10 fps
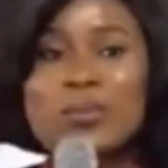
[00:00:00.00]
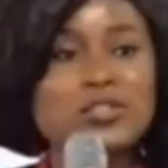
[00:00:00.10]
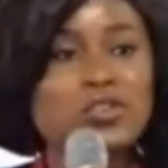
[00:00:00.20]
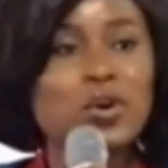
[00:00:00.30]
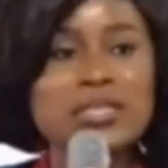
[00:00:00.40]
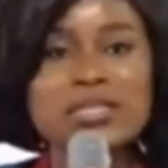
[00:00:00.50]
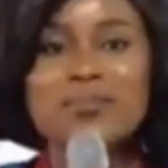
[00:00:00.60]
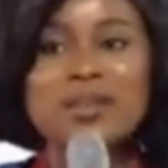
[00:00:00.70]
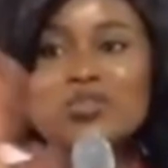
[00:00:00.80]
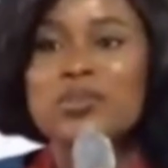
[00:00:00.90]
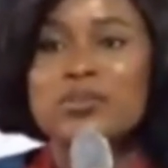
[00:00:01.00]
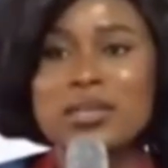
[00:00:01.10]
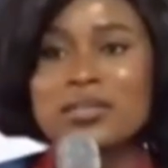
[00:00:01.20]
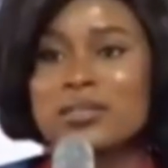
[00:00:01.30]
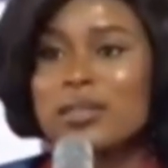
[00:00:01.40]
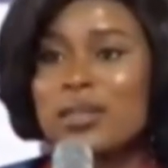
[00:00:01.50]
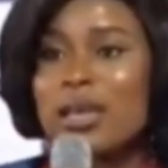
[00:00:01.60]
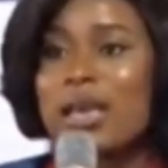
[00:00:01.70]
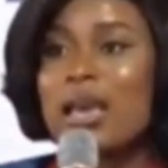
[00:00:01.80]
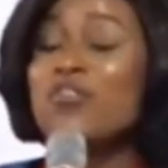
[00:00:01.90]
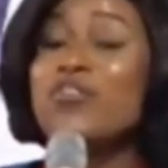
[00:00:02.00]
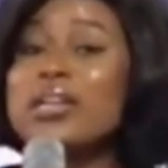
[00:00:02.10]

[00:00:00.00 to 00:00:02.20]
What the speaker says: it to God and tell him that do the rest. If really